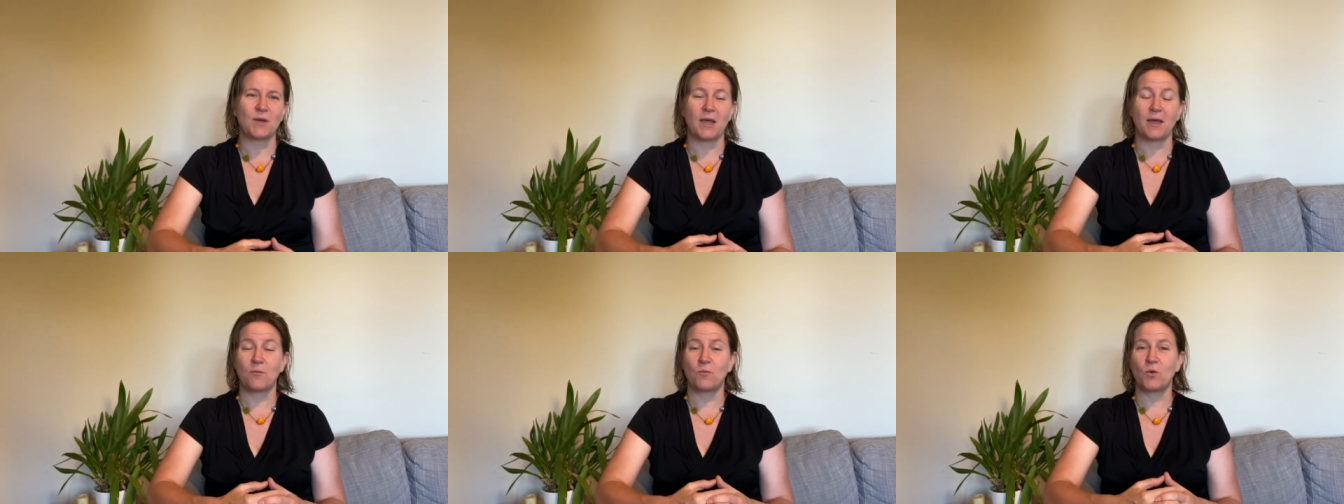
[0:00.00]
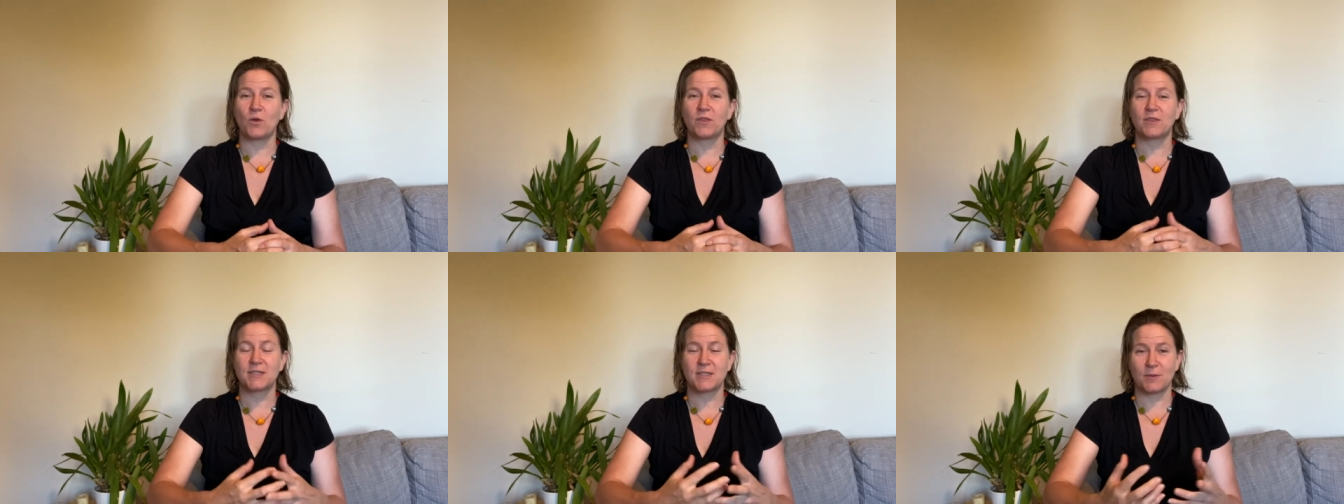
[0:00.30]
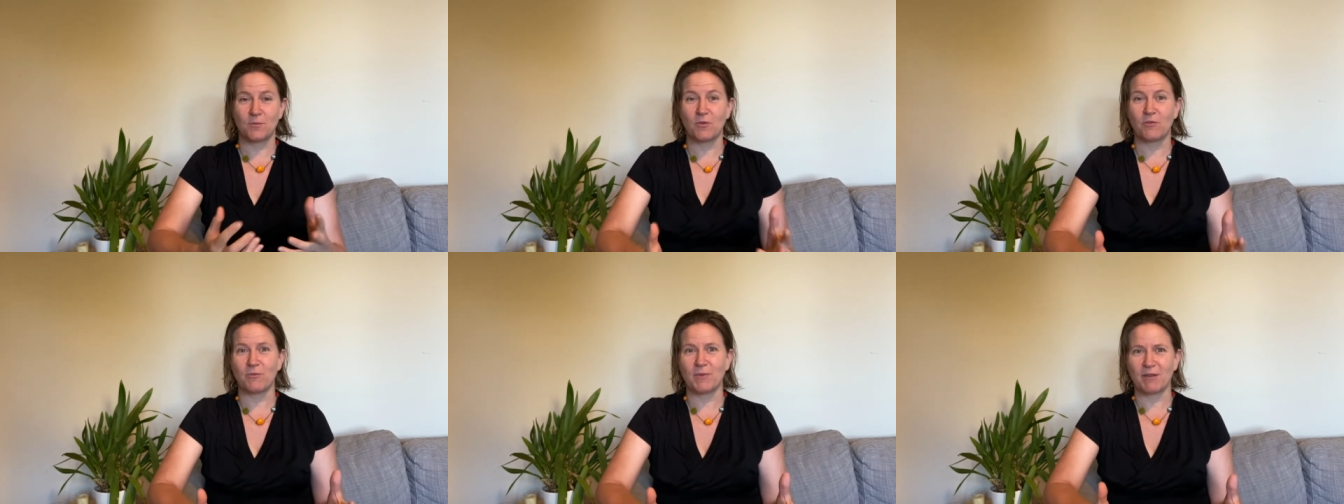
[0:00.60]
I'm with
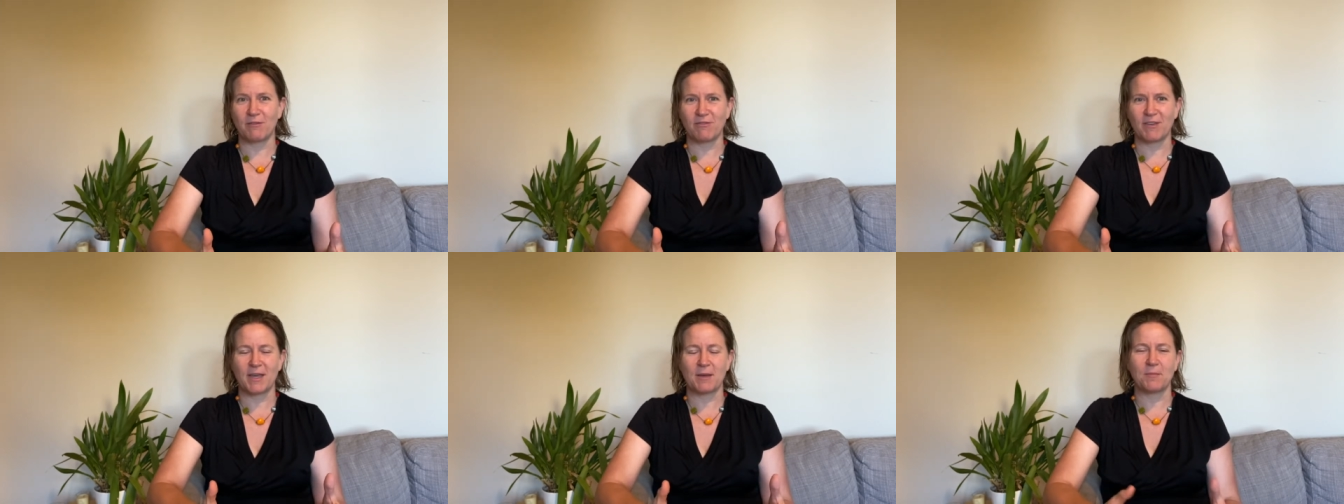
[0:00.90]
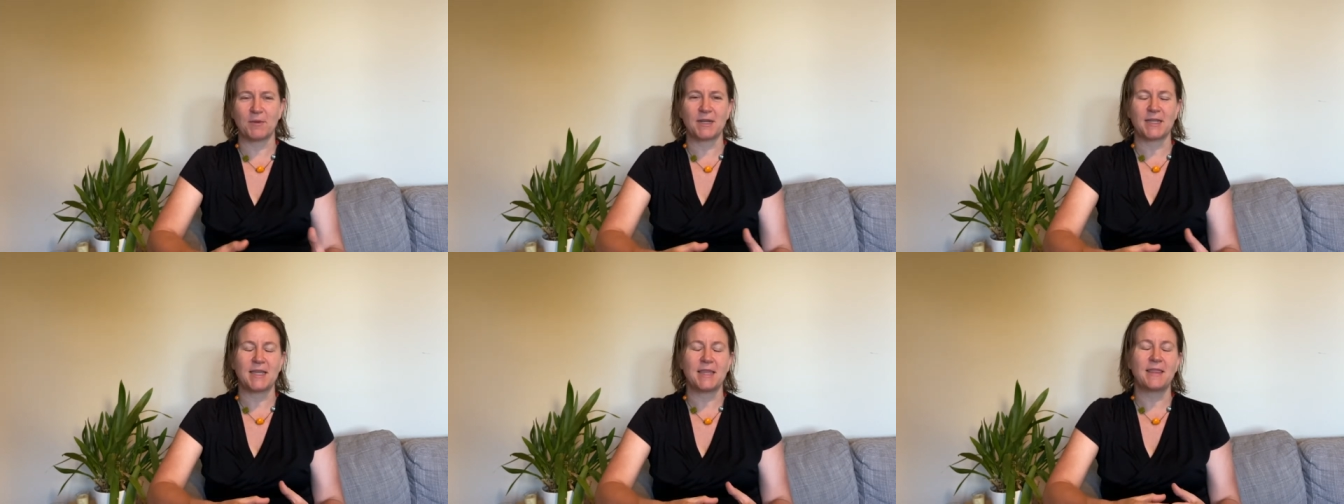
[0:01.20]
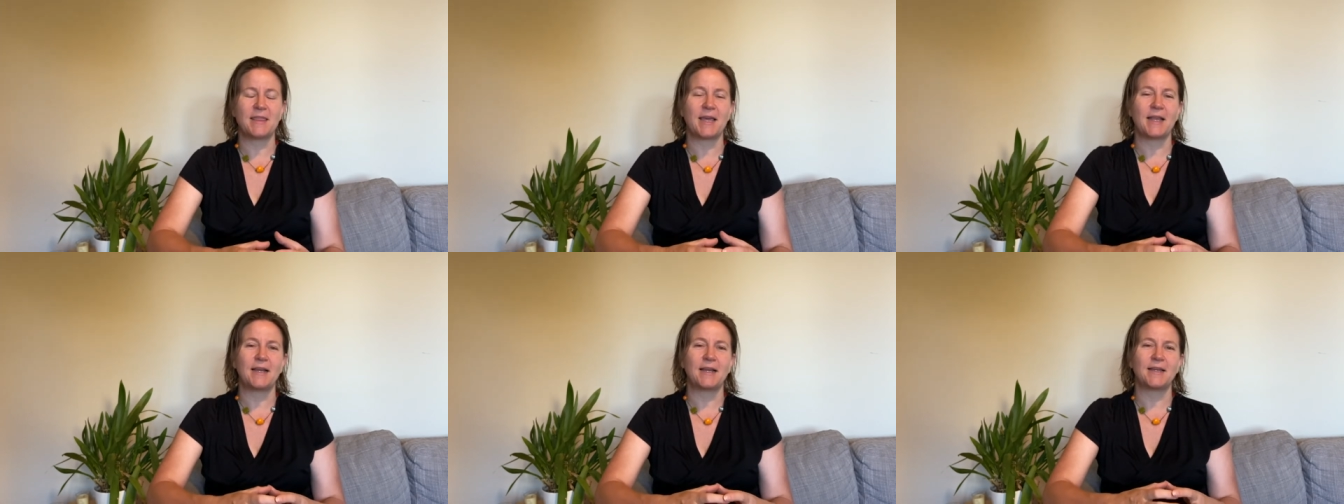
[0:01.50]
some of my family,
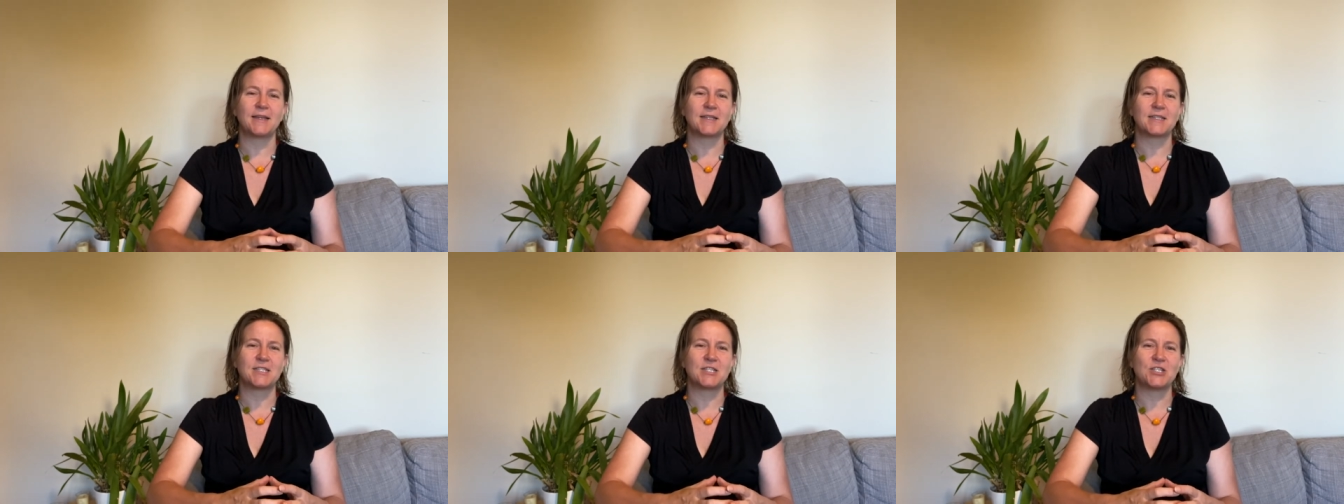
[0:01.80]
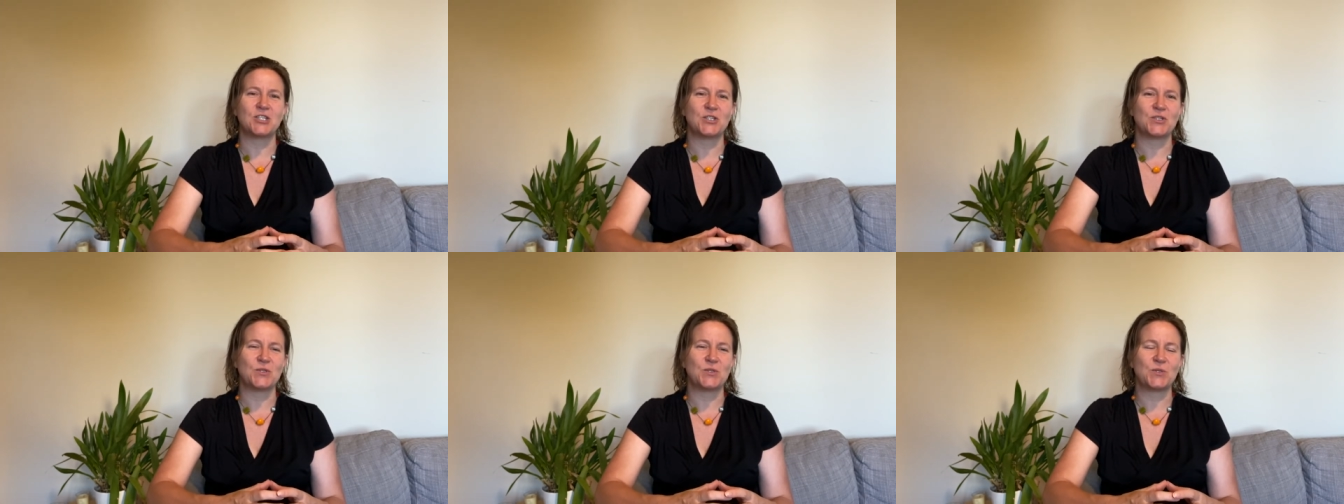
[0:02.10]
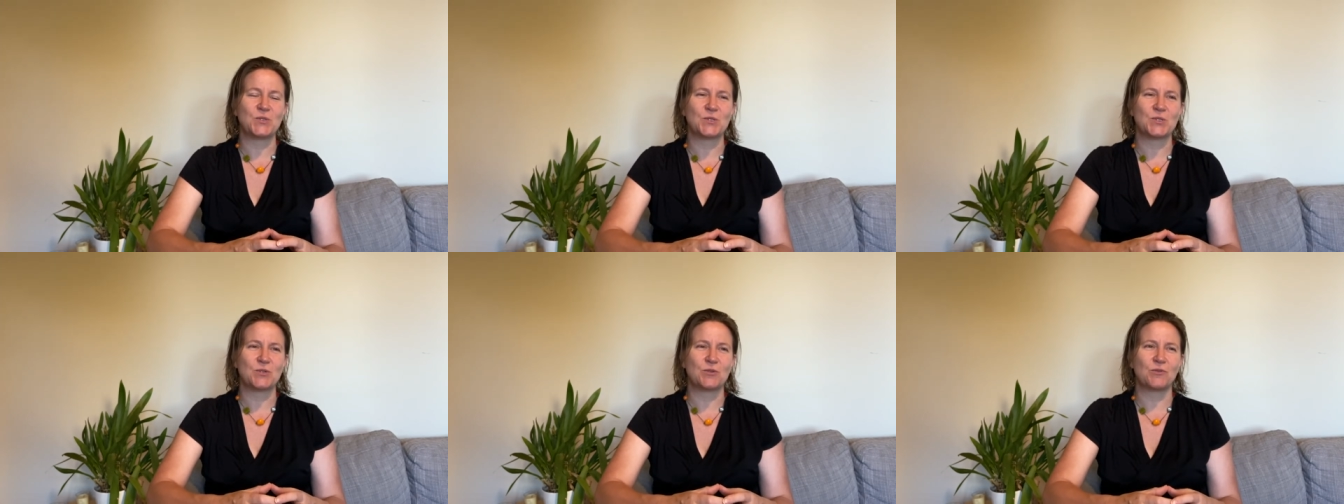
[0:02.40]
they like to
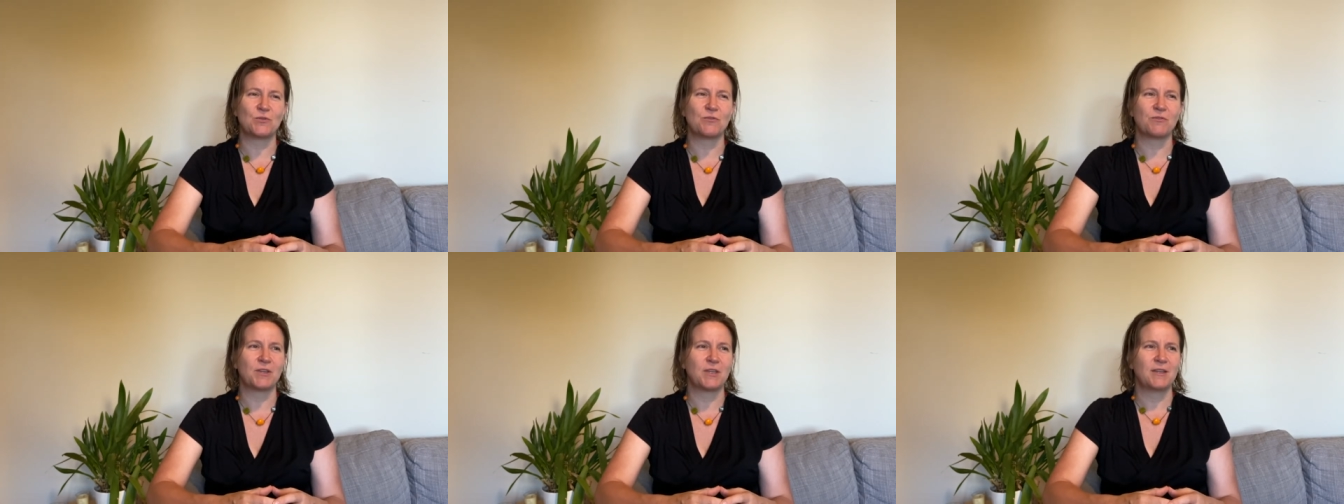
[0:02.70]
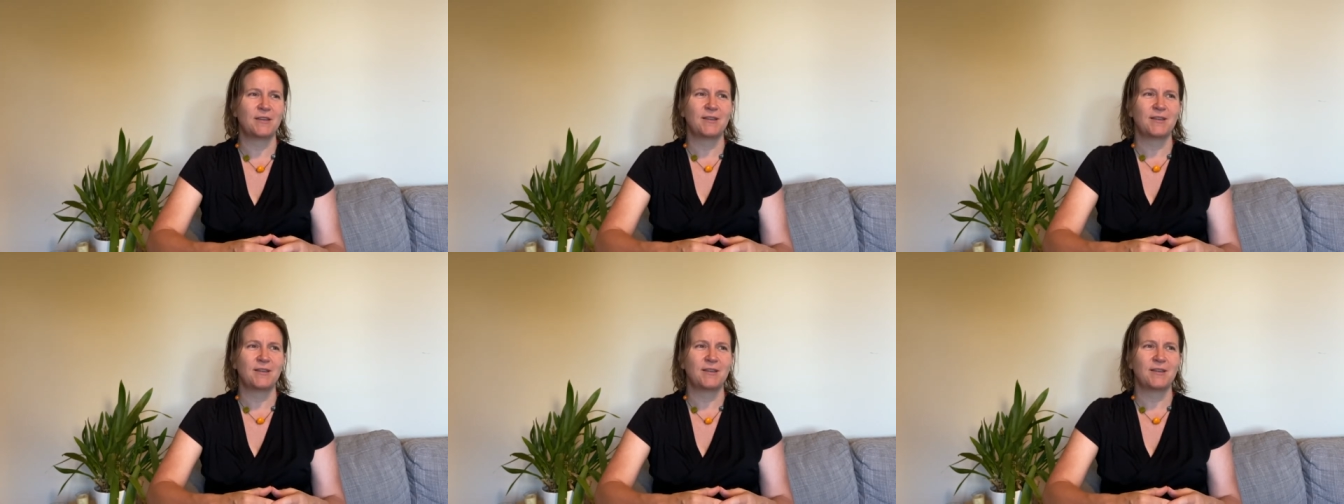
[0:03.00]
do sort of